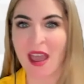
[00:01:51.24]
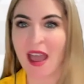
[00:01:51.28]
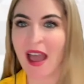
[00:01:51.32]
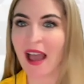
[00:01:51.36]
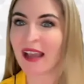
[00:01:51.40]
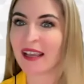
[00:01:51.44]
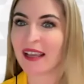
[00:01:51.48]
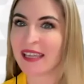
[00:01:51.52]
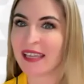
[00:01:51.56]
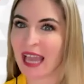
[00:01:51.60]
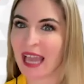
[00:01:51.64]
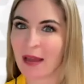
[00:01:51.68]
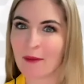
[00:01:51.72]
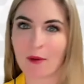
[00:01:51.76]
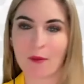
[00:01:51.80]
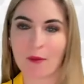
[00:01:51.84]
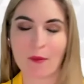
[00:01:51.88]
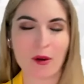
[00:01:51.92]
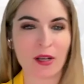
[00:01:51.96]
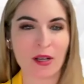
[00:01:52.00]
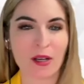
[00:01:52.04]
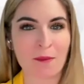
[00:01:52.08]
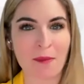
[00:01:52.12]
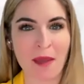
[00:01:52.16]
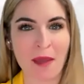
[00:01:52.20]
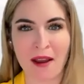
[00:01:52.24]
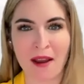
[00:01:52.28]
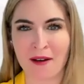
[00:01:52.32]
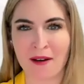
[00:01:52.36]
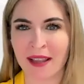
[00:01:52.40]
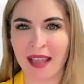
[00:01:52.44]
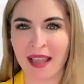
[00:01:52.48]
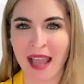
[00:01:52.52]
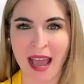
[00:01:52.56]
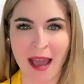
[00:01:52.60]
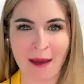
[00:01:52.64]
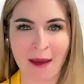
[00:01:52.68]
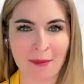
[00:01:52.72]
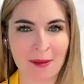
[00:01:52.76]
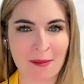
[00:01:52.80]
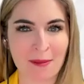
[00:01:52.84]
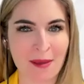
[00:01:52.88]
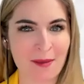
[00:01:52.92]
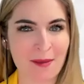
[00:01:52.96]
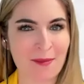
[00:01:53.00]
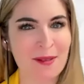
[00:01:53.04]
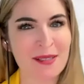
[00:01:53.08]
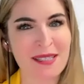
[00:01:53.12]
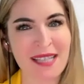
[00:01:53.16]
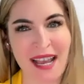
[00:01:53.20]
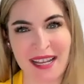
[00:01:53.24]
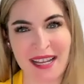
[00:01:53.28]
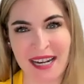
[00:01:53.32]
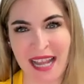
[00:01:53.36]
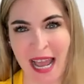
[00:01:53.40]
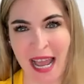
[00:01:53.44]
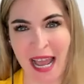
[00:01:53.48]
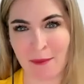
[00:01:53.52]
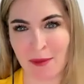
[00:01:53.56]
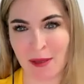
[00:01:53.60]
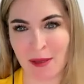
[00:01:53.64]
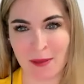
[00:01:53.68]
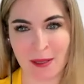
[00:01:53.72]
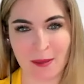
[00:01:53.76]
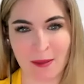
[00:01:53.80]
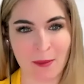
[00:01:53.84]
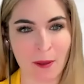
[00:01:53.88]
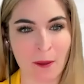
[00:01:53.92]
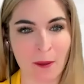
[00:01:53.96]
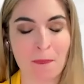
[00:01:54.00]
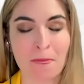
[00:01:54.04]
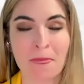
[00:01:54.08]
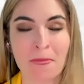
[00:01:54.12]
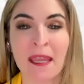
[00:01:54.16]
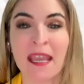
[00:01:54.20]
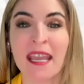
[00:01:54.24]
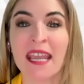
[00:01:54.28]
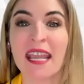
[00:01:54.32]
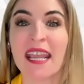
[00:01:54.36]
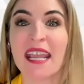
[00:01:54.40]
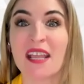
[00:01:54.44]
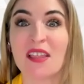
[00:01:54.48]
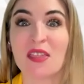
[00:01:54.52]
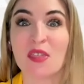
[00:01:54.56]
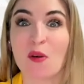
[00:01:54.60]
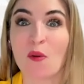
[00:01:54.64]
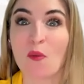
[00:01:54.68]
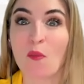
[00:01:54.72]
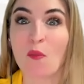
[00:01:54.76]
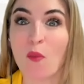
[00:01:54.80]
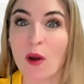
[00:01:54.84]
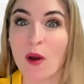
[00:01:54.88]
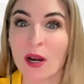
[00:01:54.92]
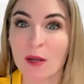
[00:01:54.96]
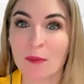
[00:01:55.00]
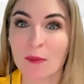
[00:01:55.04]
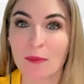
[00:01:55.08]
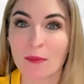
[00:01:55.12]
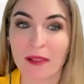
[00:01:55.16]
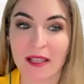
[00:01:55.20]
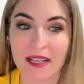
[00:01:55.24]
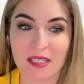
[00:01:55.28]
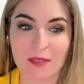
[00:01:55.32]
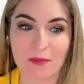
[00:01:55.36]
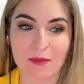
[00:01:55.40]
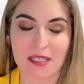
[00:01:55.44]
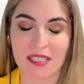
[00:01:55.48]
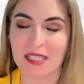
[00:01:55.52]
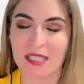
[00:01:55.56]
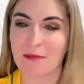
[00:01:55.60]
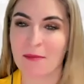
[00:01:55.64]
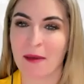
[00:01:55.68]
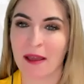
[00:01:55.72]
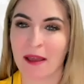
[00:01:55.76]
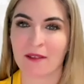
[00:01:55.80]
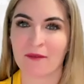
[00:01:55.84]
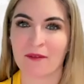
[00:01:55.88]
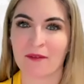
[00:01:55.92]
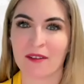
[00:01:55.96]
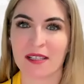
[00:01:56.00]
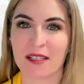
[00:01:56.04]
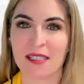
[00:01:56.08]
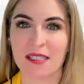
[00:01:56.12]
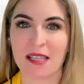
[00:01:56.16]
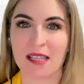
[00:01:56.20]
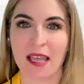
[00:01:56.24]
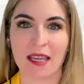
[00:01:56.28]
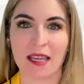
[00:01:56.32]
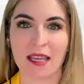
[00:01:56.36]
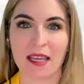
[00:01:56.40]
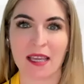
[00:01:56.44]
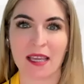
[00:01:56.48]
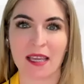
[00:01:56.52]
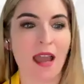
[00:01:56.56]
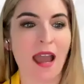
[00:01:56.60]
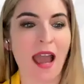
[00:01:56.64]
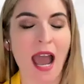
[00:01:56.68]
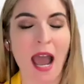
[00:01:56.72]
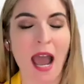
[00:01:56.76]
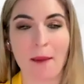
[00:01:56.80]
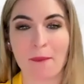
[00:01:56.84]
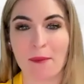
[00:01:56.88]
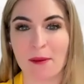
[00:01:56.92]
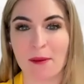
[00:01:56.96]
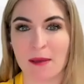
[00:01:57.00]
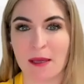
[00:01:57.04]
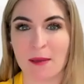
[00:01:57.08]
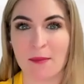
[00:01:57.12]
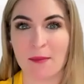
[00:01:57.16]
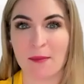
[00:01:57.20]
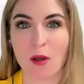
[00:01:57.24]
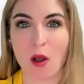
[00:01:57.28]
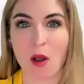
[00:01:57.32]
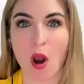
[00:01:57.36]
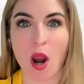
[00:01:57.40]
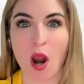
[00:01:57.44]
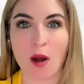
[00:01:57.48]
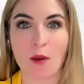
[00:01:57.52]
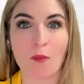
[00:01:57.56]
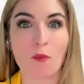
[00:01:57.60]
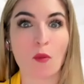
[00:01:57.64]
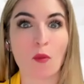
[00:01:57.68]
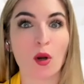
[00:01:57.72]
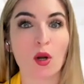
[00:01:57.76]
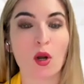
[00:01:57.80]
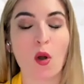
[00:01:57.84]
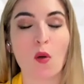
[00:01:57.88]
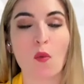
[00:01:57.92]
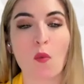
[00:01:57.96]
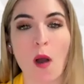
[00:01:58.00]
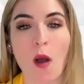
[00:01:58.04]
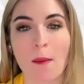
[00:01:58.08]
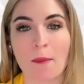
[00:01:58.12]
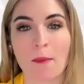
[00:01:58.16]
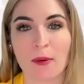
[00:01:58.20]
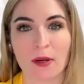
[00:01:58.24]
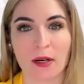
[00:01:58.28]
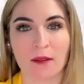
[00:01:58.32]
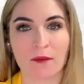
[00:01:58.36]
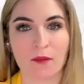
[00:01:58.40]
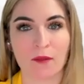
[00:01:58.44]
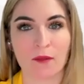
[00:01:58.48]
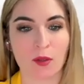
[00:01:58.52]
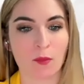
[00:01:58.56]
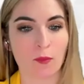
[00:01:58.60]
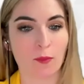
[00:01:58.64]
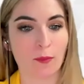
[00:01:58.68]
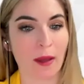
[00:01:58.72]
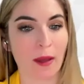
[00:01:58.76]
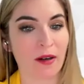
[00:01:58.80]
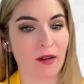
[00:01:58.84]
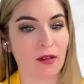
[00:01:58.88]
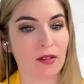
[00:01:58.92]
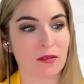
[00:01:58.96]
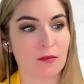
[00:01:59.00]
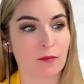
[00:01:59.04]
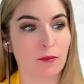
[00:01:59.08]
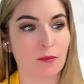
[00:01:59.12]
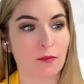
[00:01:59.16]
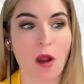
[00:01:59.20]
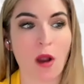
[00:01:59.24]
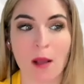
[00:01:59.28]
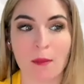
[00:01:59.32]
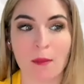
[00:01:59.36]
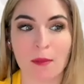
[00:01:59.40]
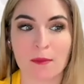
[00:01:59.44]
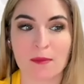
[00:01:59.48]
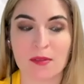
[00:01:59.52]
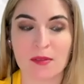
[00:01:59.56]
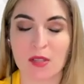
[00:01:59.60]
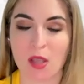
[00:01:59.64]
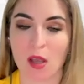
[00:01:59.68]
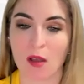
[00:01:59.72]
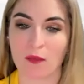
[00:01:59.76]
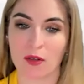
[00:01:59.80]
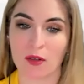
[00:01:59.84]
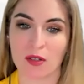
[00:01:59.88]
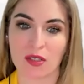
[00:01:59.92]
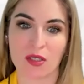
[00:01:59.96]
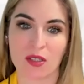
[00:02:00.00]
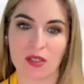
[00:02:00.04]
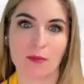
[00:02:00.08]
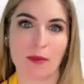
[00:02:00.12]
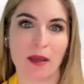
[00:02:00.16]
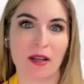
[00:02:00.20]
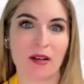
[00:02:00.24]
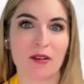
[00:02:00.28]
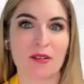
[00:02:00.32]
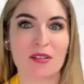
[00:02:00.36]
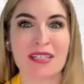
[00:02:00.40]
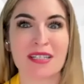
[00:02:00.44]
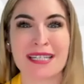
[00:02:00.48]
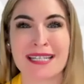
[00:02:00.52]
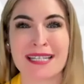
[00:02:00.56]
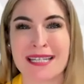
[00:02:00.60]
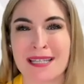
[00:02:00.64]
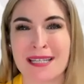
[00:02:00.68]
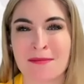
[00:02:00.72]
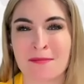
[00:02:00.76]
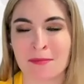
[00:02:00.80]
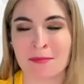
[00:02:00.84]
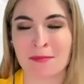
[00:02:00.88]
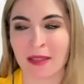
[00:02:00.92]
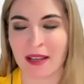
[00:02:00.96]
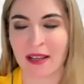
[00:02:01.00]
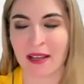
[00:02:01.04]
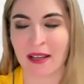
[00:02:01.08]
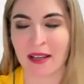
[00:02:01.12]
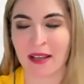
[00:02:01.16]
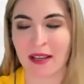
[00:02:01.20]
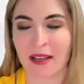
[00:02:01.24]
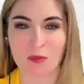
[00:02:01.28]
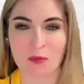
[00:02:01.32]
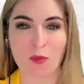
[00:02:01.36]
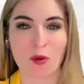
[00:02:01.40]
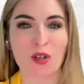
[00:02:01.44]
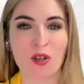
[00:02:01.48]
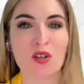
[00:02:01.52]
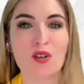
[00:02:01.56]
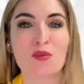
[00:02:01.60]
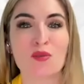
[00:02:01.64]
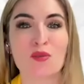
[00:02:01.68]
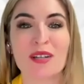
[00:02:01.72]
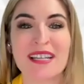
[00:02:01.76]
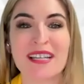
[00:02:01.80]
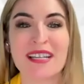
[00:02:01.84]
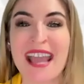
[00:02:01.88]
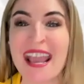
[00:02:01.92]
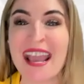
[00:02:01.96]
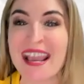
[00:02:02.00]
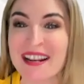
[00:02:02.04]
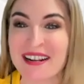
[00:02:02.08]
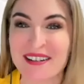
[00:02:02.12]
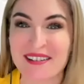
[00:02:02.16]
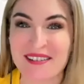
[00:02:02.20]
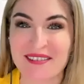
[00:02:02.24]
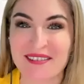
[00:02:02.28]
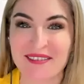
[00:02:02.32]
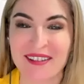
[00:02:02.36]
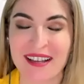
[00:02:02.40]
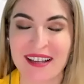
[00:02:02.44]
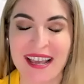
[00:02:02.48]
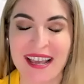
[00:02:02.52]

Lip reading: Again, when we're comparing happy people to unhappy people, in the workplace, we see benefits like happy people are more cooperative, they're better problem solvers, they're better team players, they're more creative.